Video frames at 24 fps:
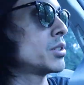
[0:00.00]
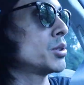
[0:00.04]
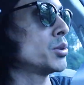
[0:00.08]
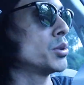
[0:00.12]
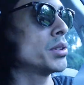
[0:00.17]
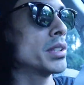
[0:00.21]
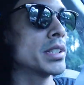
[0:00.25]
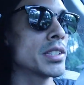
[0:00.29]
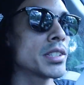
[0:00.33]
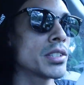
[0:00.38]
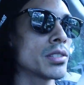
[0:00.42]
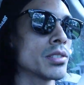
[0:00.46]

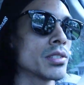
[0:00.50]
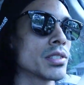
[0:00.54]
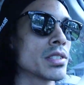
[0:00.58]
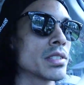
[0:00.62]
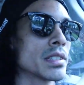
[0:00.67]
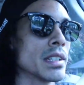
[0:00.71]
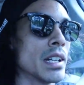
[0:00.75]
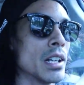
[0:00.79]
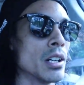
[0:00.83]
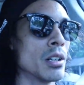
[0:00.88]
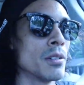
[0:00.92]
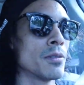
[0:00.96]
Do this
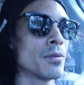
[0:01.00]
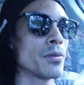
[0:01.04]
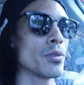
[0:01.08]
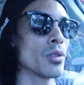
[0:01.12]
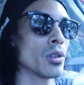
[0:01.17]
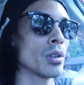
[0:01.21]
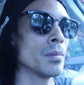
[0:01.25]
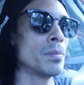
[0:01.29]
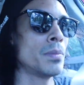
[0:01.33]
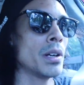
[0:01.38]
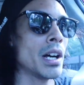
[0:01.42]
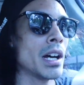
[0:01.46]
yourself
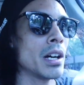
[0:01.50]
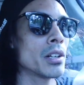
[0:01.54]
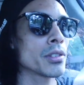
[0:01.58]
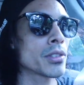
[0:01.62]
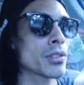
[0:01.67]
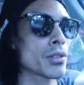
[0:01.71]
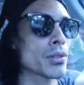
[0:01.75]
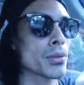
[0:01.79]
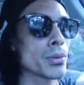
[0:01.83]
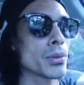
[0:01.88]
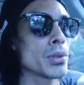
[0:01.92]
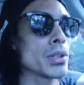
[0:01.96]
for about
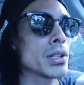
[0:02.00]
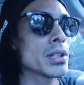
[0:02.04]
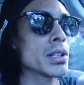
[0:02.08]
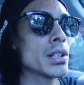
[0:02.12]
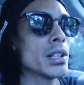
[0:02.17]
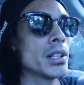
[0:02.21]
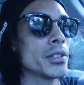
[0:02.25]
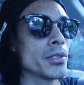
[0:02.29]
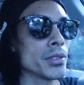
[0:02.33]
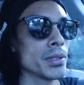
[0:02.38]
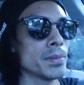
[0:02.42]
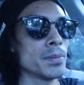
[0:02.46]

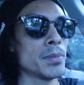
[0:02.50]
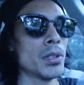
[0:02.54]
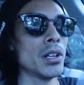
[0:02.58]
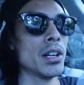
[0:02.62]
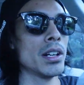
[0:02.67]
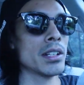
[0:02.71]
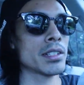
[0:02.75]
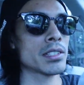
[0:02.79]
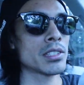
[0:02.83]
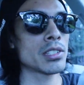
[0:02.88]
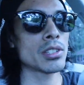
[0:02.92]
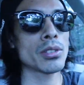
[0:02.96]
300
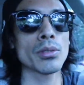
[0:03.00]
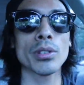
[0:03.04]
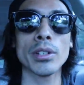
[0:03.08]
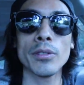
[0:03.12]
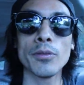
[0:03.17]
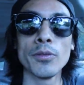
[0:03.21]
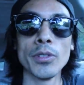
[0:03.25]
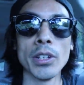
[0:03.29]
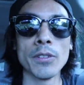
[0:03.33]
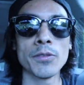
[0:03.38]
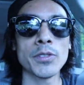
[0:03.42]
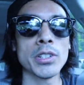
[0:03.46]
bucks,
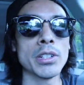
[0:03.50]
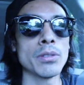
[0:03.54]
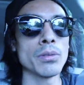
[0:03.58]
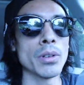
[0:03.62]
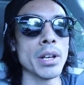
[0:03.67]
350